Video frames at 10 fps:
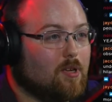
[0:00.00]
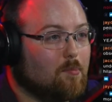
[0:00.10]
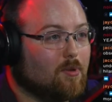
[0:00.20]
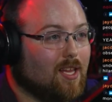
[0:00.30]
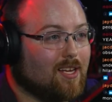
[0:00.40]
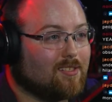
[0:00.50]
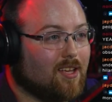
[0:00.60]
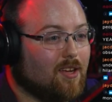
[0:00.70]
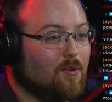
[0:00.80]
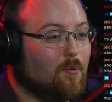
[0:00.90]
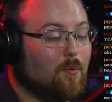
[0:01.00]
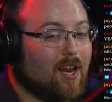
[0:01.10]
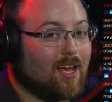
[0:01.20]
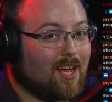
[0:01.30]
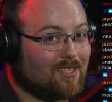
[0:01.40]
people last night
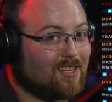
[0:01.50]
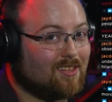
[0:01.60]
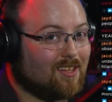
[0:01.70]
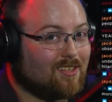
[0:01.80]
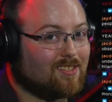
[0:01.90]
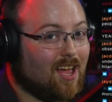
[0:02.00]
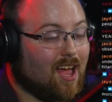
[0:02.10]
when I got sent this,